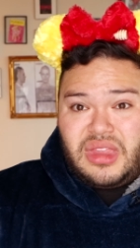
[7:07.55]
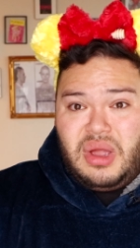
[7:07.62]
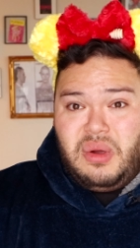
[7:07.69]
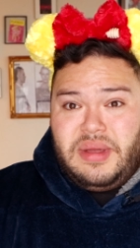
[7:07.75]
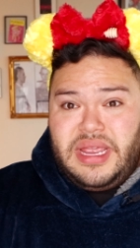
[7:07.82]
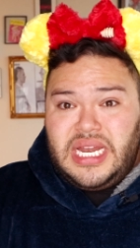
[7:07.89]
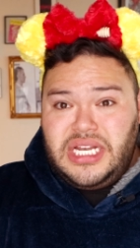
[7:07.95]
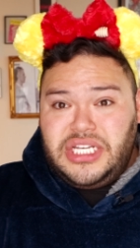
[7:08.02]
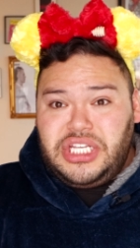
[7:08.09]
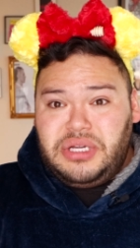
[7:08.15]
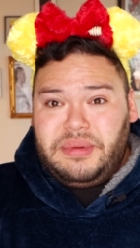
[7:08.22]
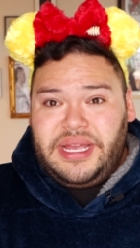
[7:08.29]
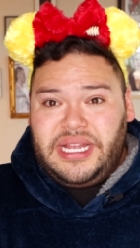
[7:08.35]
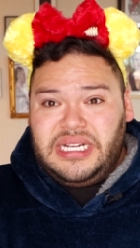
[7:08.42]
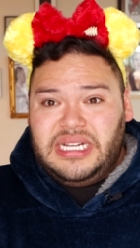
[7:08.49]
we didn't
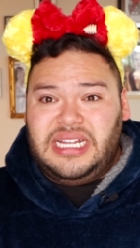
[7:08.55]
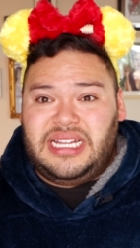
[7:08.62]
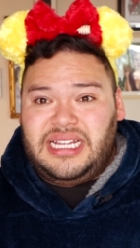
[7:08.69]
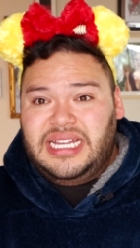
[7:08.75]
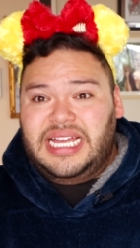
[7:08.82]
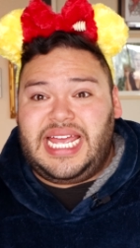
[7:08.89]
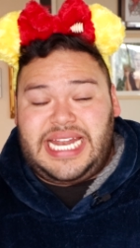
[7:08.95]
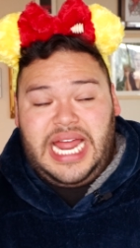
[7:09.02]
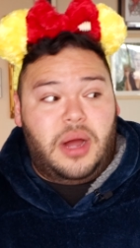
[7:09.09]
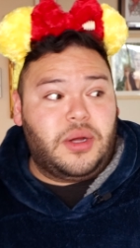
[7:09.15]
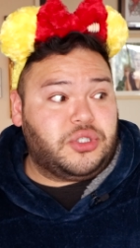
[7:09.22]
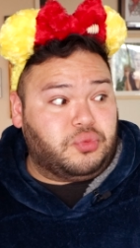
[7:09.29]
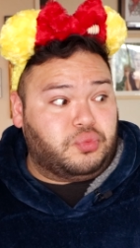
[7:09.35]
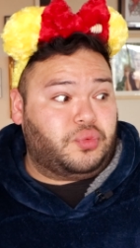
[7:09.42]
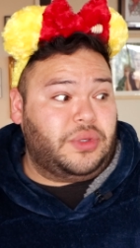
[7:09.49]
do it. And now
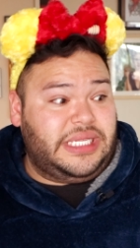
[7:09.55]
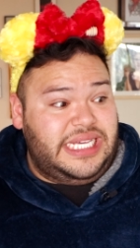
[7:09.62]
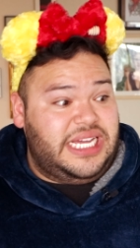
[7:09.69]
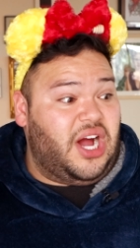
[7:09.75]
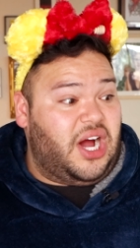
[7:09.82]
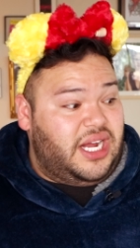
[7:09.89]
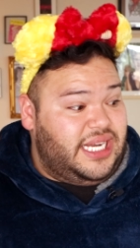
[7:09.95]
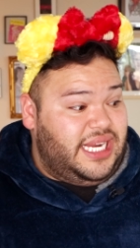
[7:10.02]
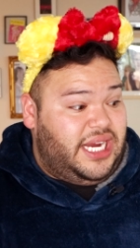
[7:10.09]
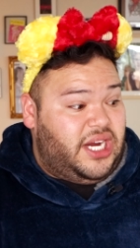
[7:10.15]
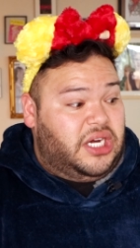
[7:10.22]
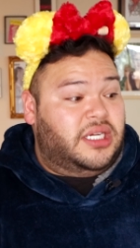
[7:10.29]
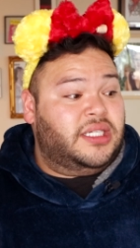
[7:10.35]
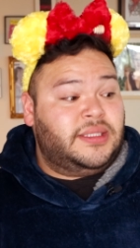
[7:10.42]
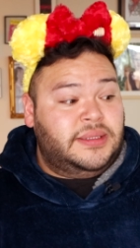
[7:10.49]
it's really hot in
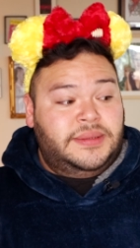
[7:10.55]
here.